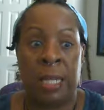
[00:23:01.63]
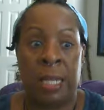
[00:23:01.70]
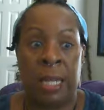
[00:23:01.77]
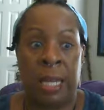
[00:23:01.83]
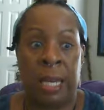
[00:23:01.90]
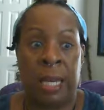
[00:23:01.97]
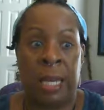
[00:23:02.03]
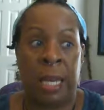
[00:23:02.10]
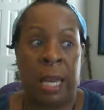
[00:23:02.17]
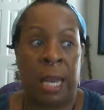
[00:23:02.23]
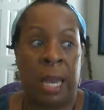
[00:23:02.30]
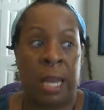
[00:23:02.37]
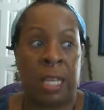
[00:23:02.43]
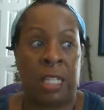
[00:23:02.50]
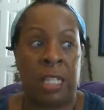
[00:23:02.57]

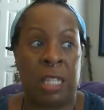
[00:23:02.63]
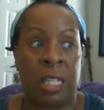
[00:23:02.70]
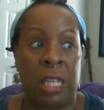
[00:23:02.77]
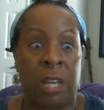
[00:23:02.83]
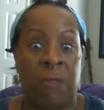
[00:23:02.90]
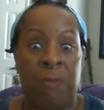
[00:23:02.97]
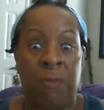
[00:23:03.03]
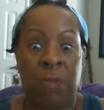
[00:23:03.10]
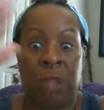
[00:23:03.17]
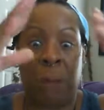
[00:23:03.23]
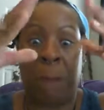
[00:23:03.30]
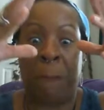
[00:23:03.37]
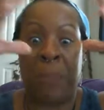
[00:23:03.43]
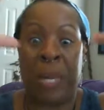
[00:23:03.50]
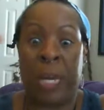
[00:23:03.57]

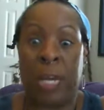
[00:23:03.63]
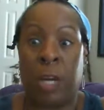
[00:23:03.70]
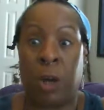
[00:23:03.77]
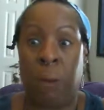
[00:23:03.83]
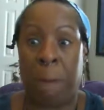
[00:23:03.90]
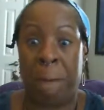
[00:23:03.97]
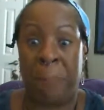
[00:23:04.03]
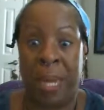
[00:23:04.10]
the bigger